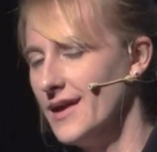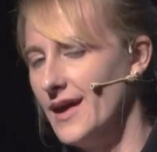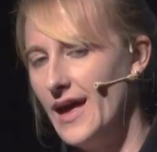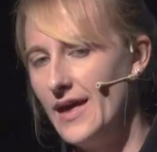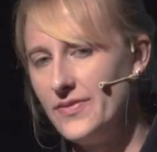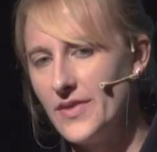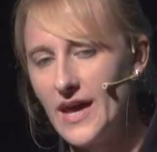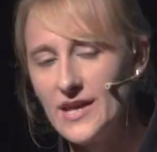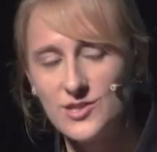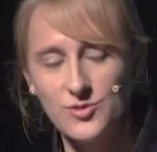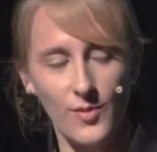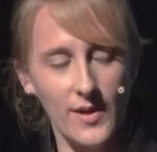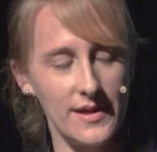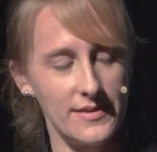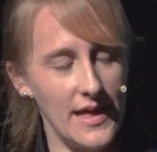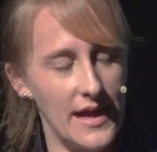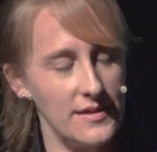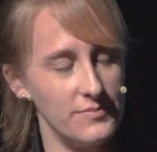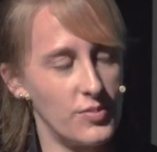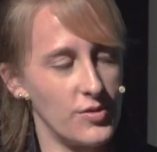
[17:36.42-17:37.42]
And that's why
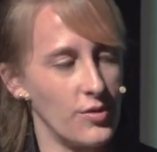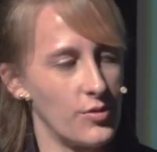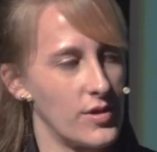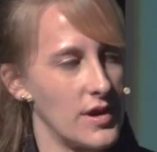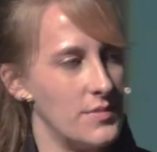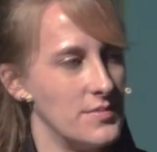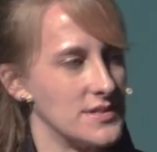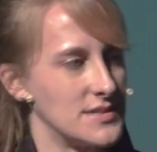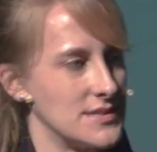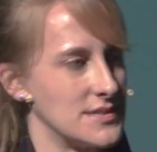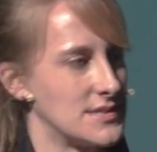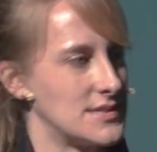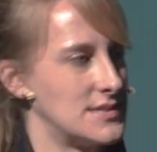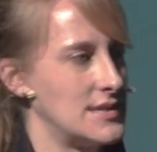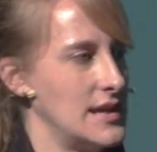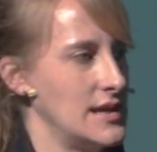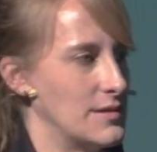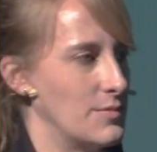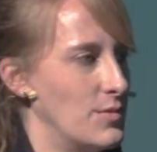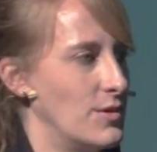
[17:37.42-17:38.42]
that program is
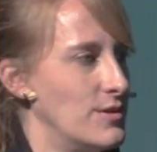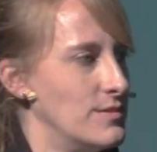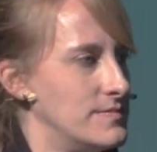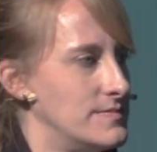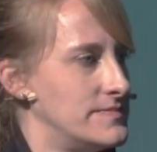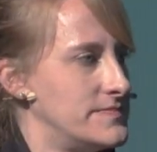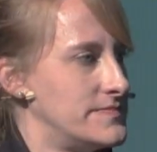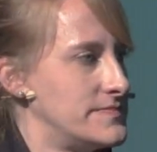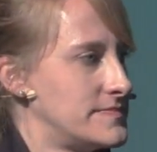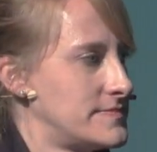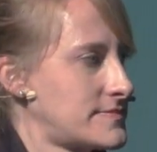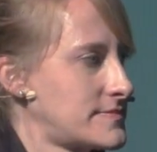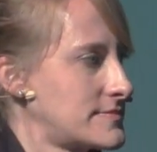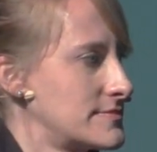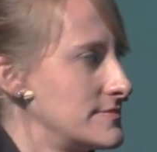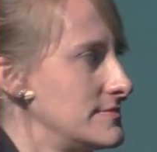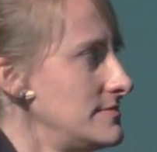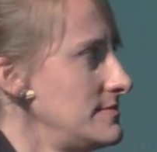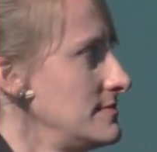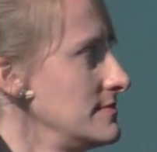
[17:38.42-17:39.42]
sustainable.
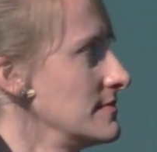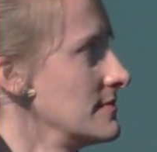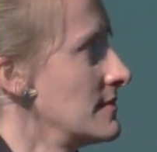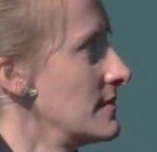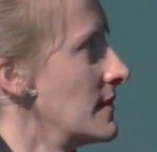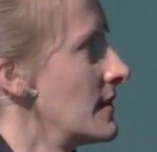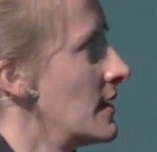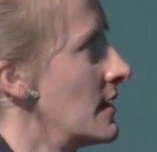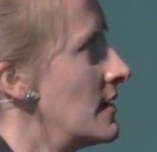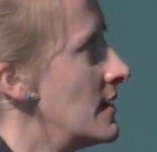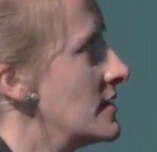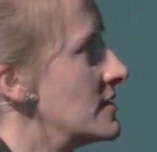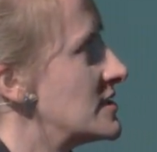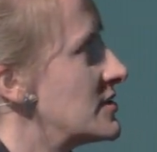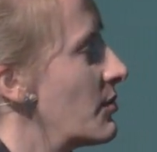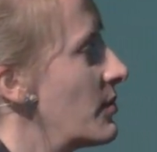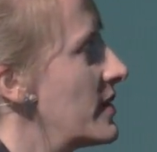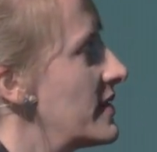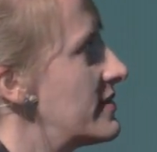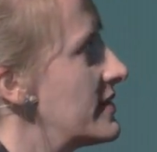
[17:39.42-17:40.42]

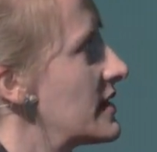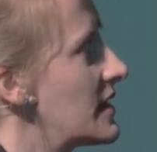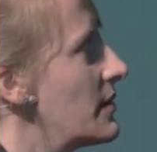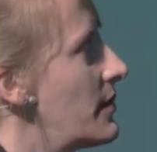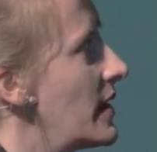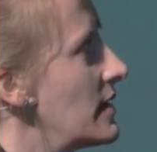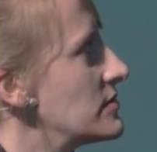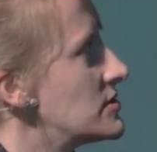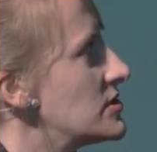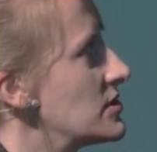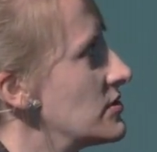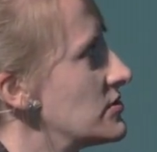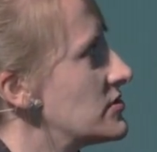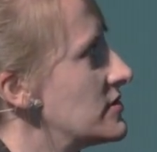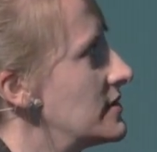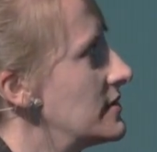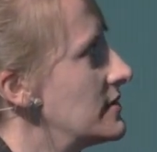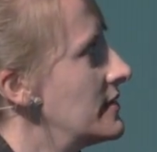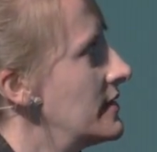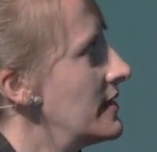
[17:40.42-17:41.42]
So when we think about
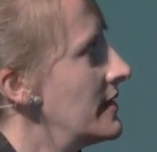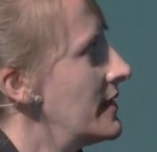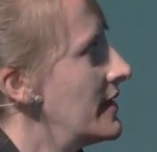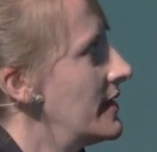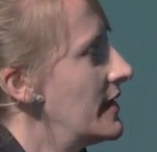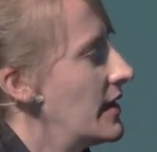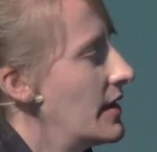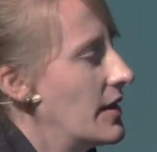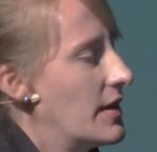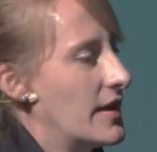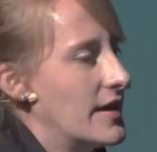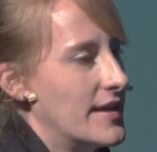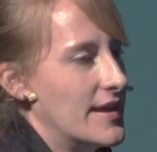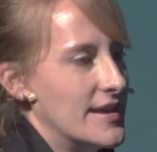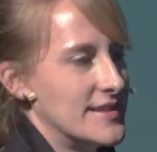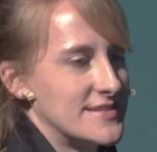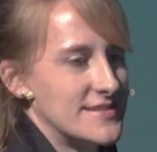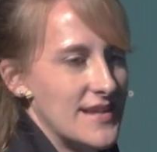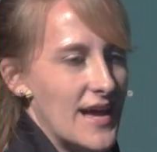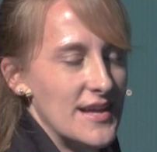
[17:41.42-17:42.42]
children,
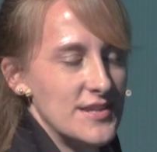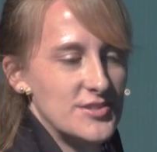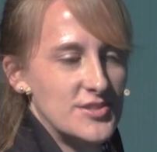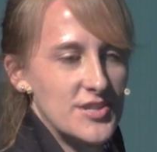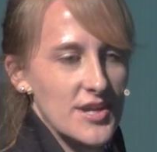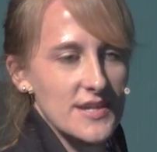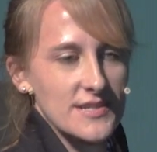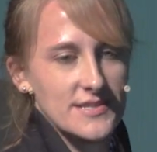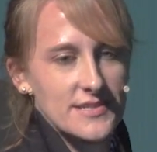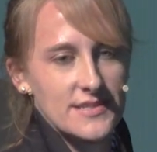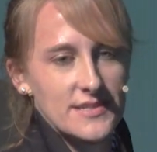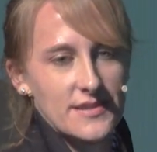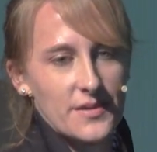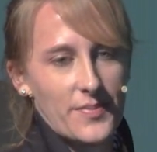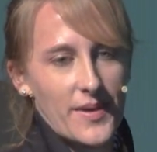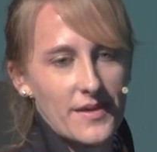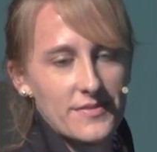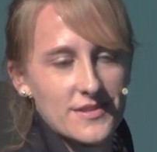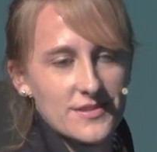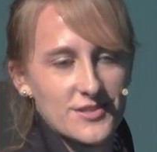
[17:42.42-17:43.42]
it's not just
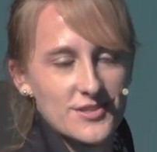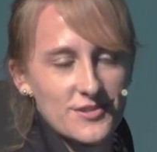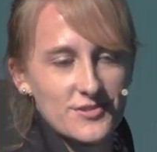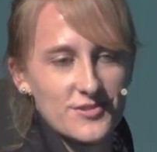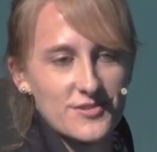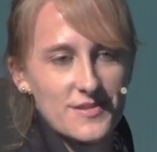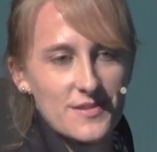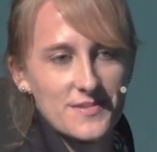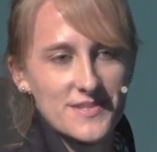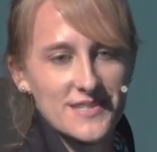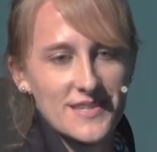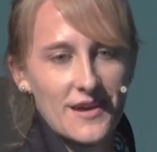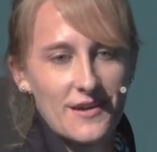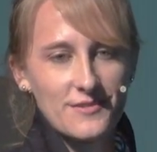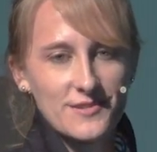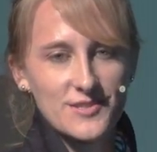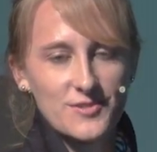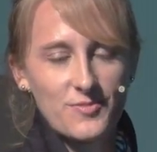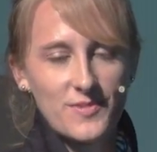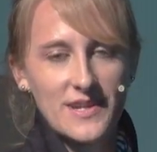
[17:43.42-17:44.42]
about the children
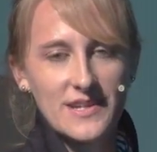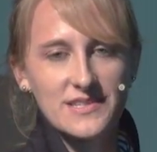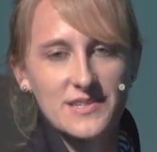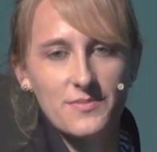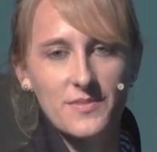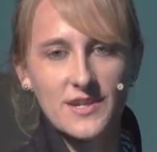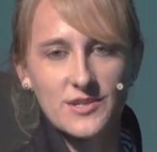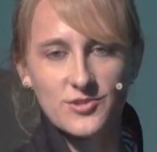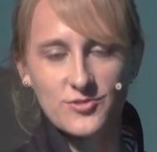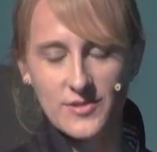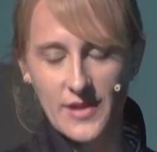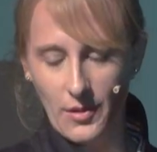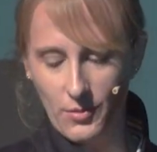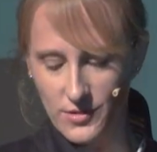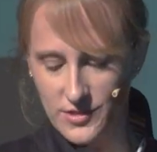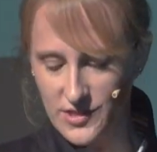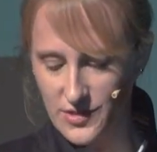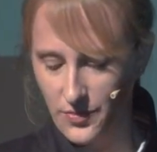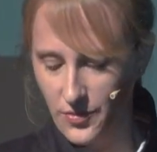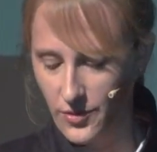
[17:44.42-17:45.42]
themselves. We need to make sure that
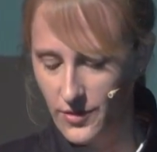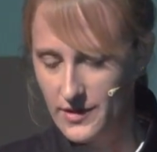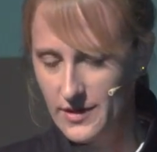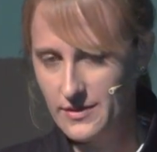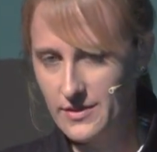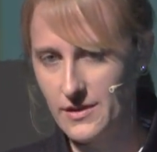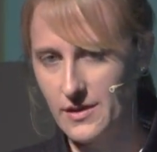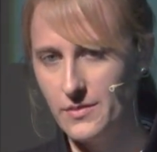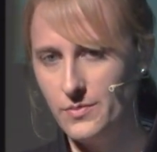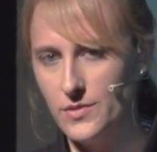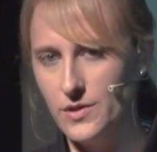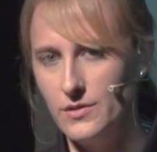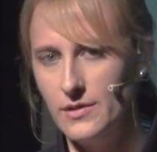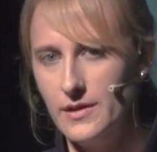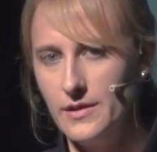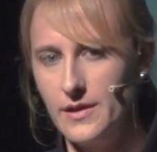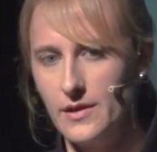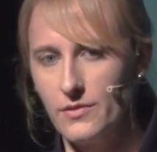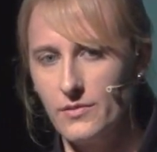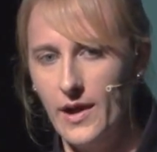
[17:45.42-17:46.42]
we're supporting the
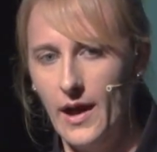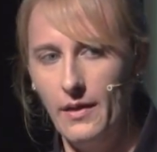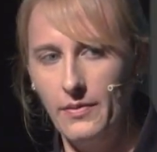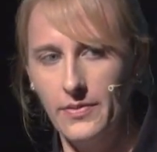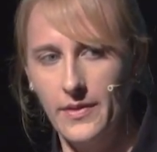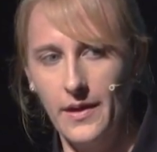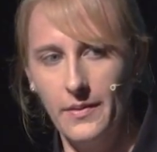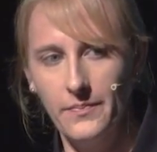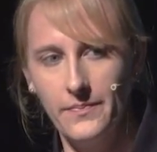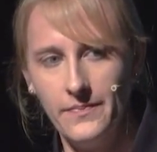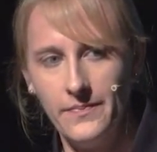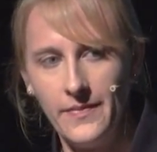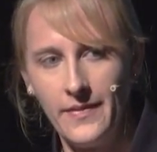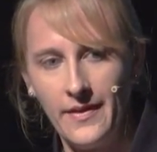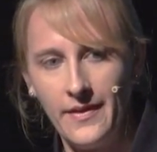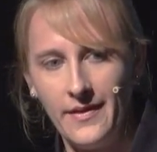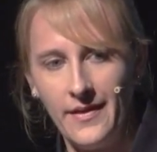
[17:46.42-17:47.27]
community around them.